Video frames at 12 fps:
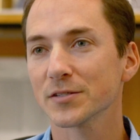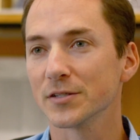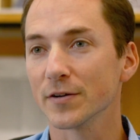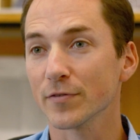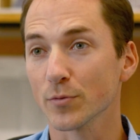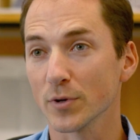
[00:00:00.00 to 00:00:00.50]
lots
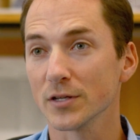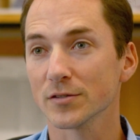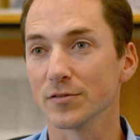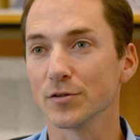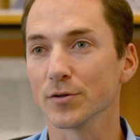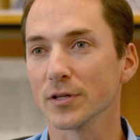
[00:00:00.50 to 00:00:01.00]
of different
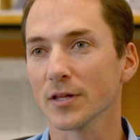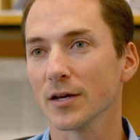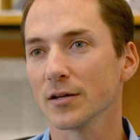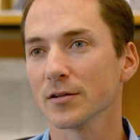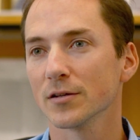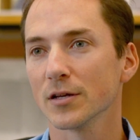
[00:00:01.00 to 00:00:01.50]
ways of doing
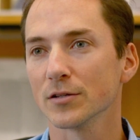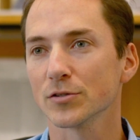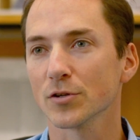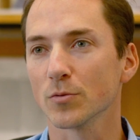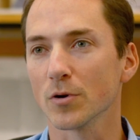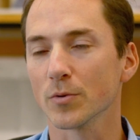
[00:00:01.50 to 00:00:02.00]
that. And
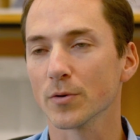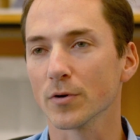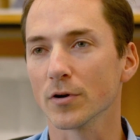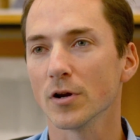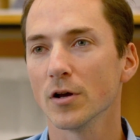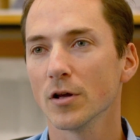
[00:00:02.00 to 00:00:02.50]
so what we
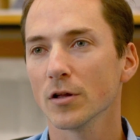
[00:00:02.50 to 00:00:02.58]
were